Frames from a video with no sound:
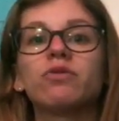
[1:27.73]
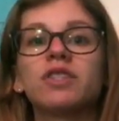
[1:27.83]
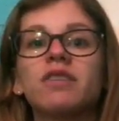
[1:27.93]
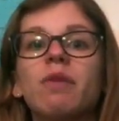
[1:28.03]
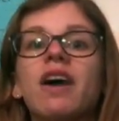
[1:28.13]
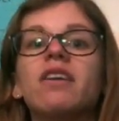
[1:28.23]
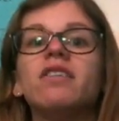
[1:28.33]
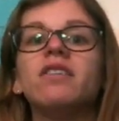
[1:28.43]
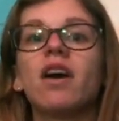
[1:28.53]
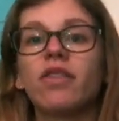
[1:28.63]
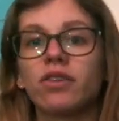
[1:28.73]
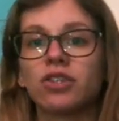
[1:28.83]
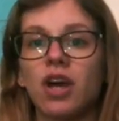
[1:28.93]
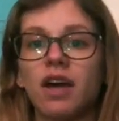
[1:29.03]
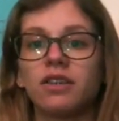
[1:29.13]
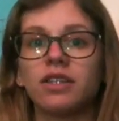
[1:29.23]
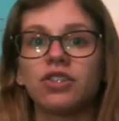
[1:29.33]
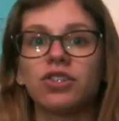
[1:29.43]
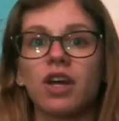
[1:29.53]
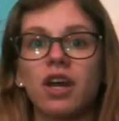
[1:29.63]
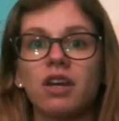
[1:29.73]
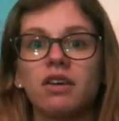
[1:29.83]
received by another child each night.